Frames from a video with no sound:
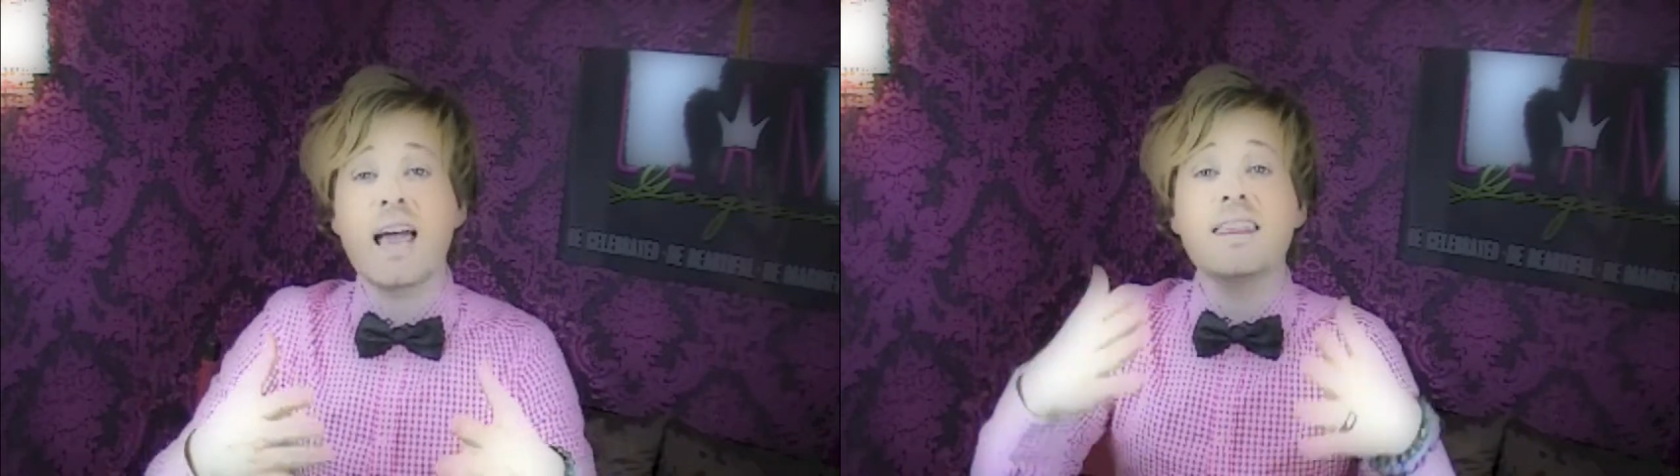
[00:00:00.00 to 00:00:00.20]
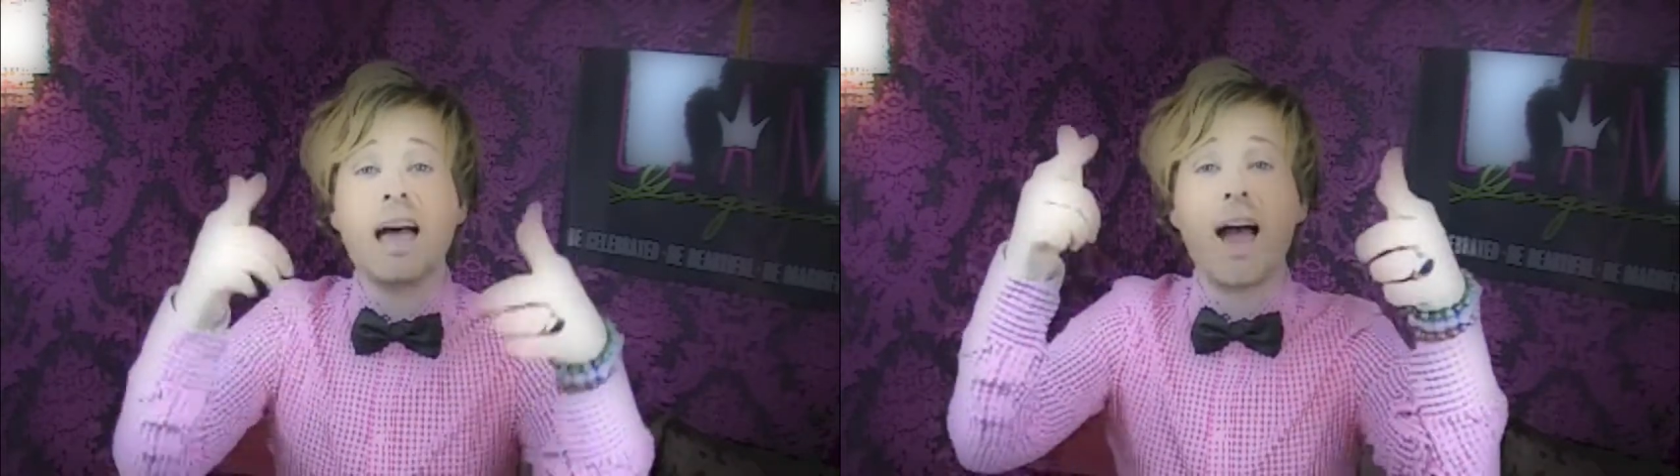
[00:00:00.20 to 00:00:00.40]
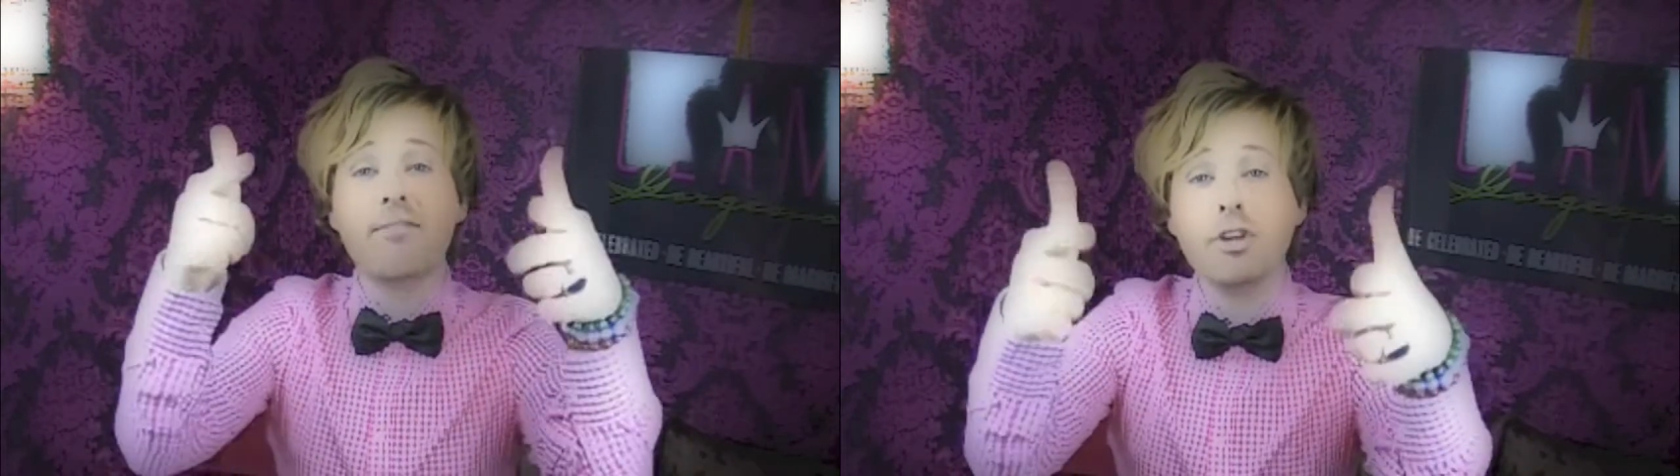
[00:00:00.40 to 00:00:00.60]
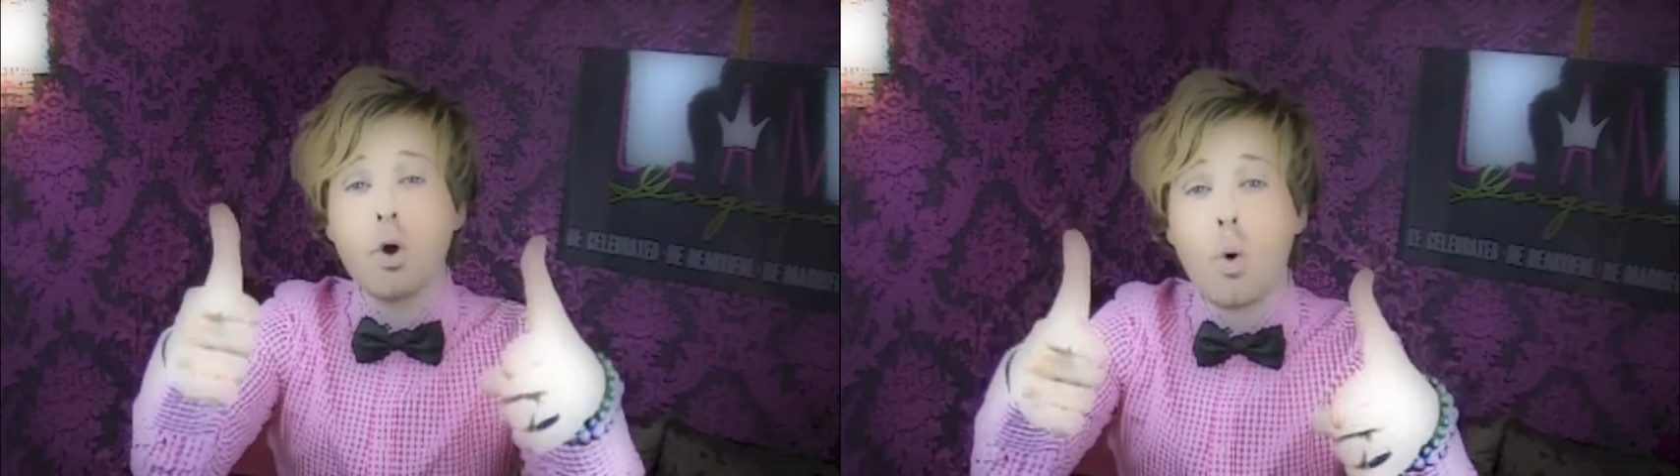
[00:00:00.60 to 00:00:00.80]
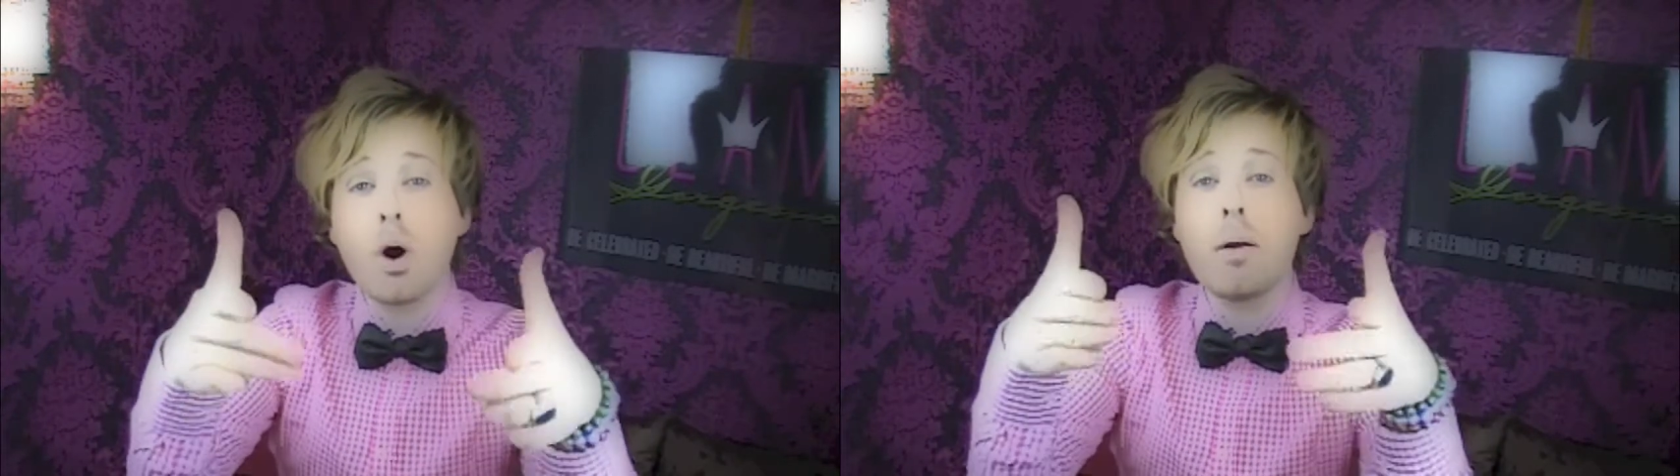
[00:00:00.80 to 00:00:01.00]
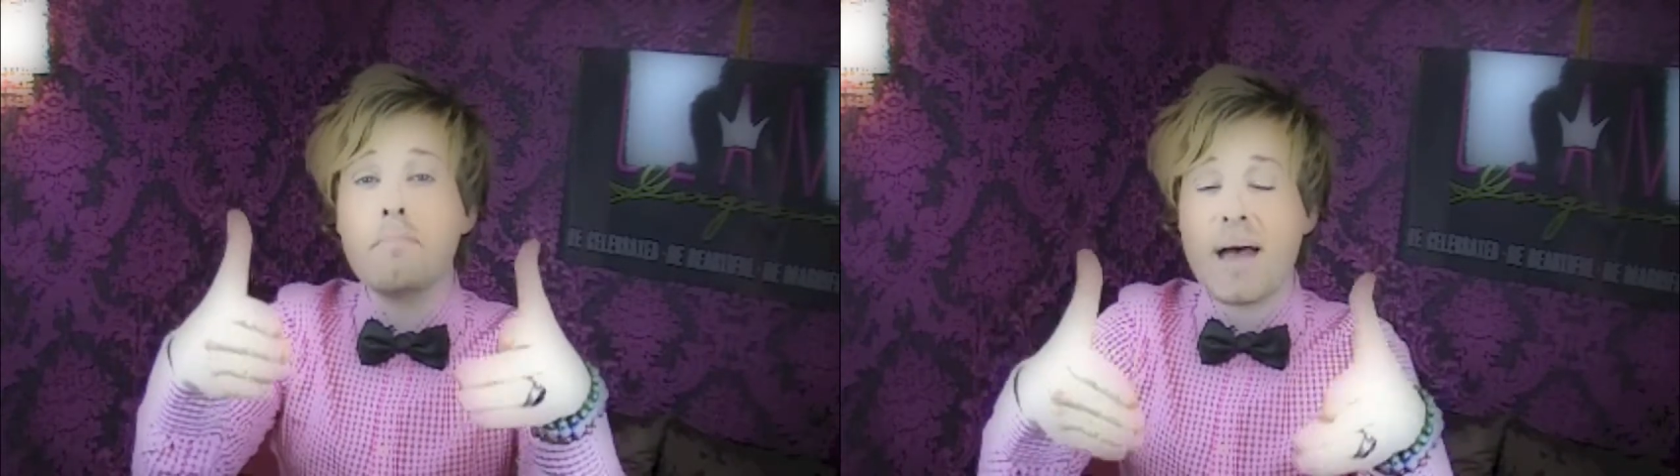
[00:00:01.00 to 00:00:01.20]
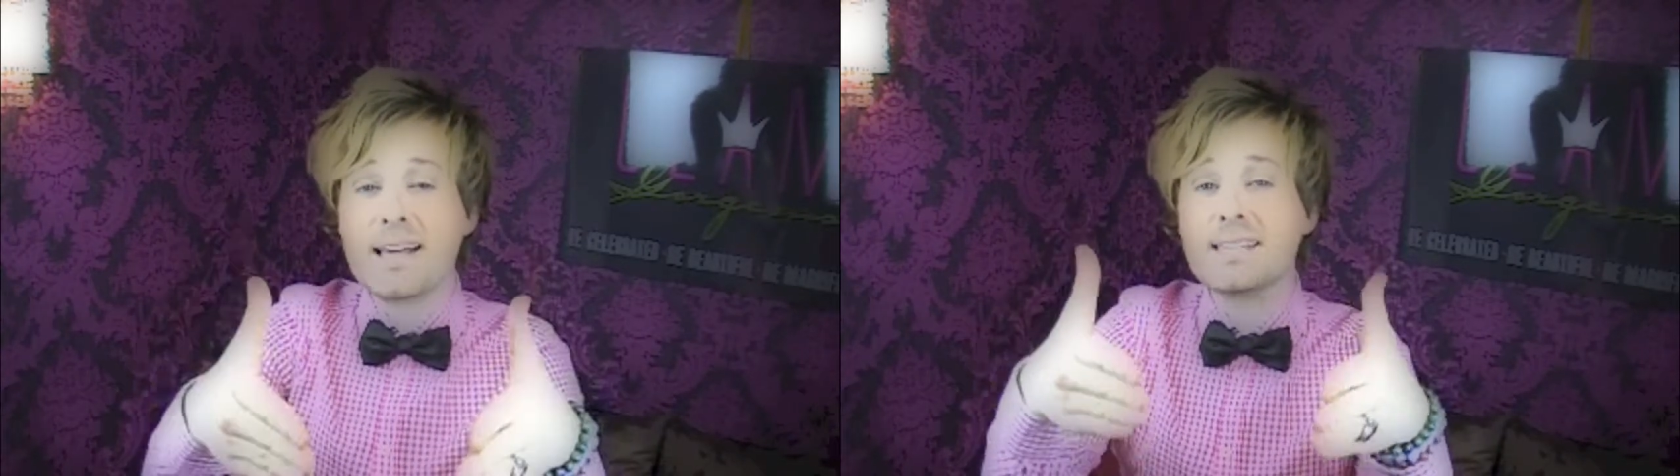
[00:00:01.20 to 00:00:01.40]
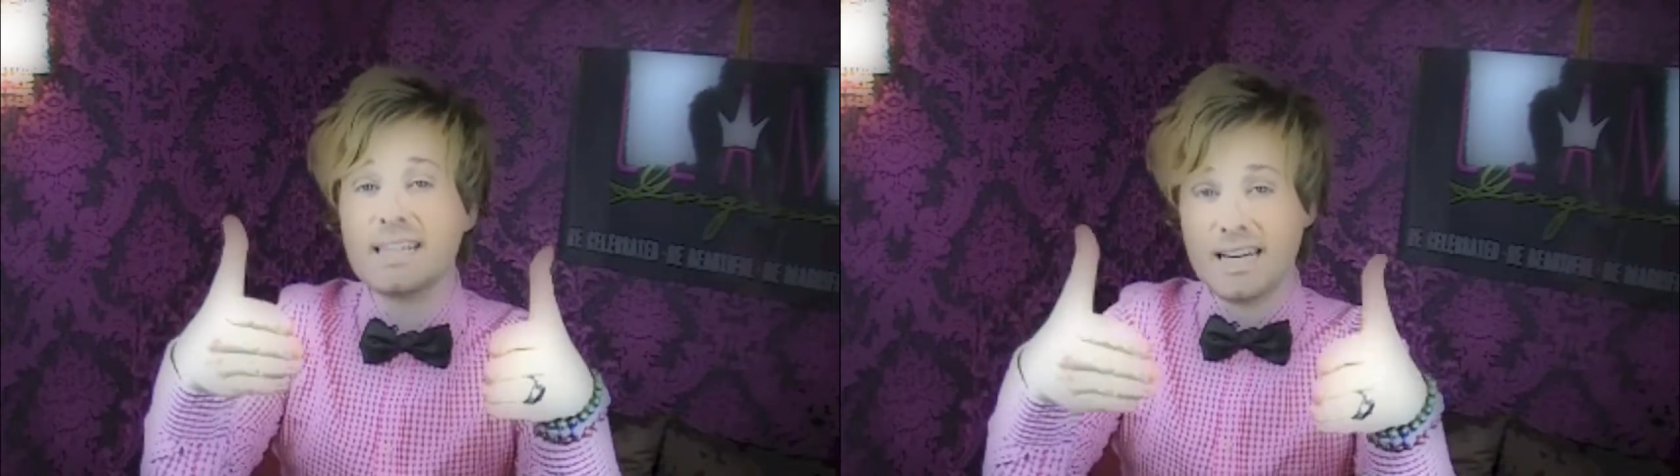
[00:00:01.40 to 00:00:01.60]
that have your
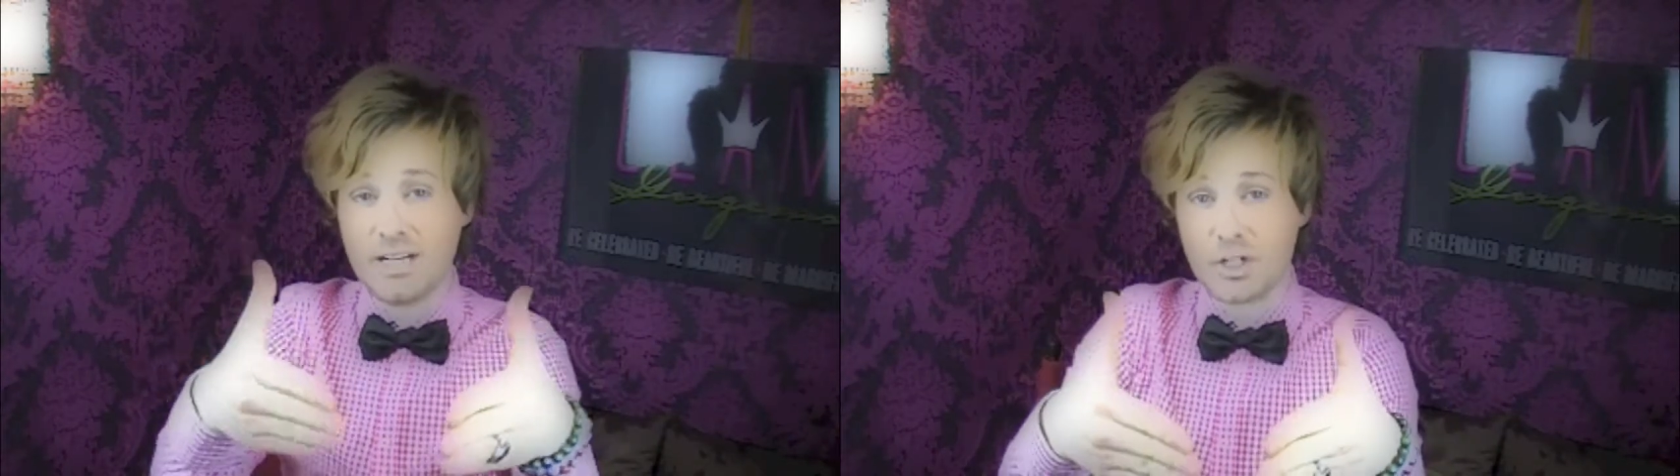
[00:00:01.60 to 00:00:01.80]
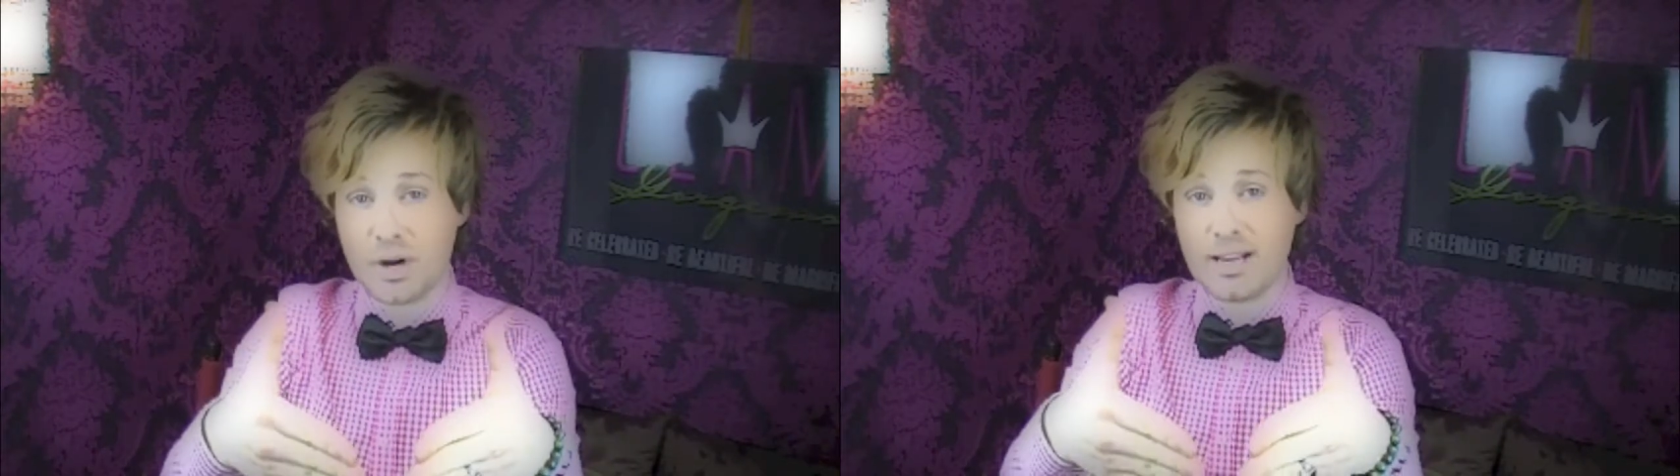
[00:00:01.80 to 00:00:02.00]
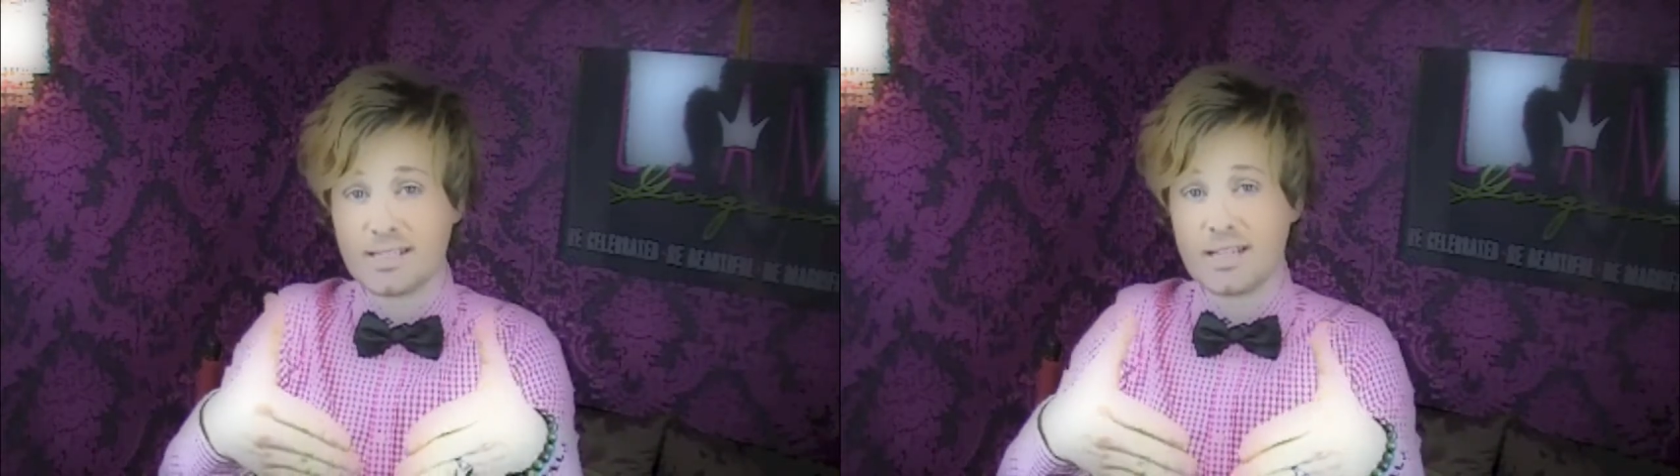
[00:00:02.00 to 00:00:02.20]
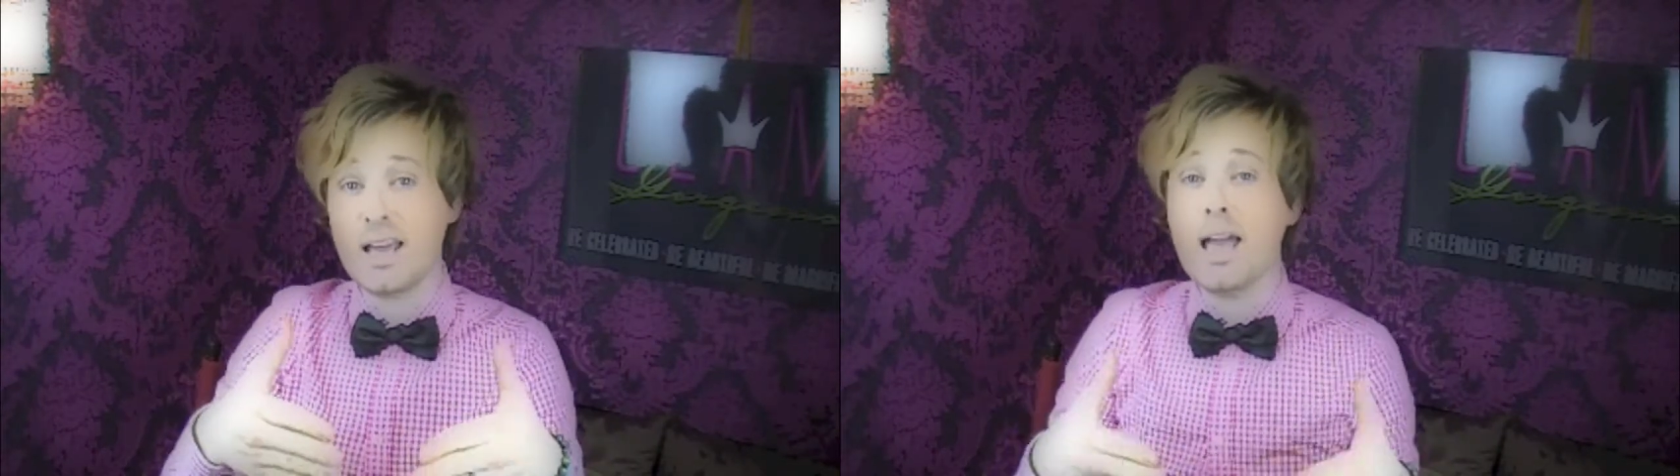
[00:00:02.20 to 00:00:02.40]
best interest.